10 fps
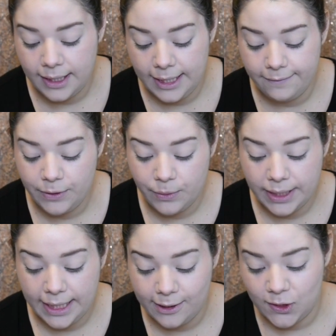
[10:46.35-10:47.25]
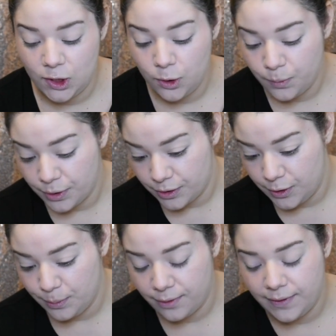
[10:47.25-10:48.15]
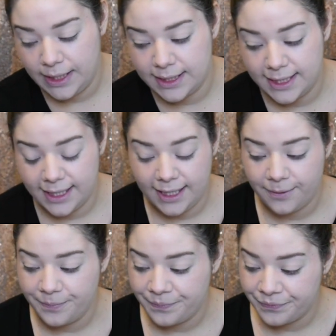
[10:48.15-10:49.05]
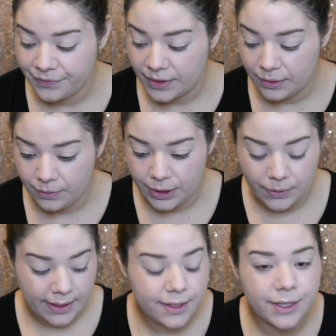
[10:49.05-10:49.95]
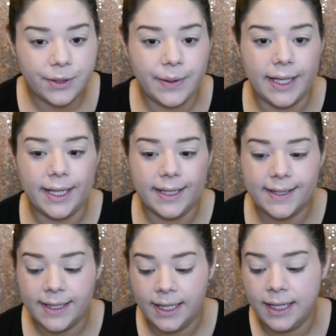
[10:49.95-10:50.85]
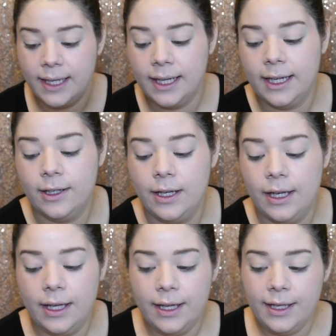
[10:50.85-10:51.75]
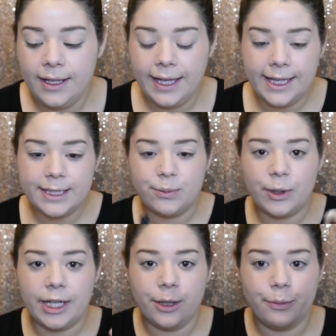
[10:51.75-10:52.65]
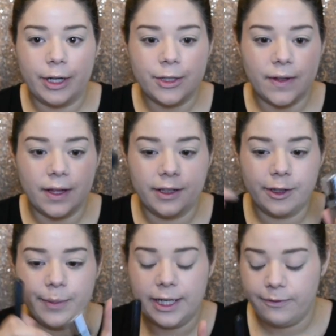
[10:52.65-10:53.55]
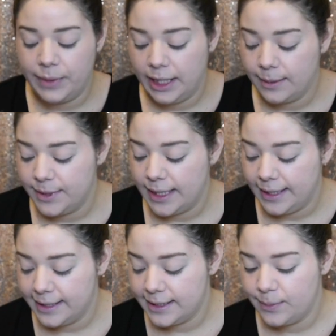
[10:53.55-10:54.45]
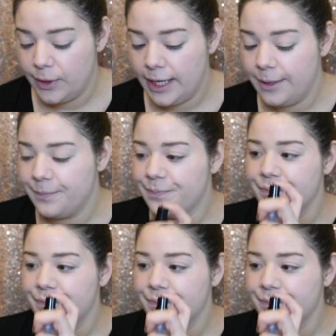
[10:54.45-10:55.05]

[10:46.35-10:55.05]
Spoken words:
And if you want to get super fancy, what you can do is spray your brush with a little bit of makeup setting spray.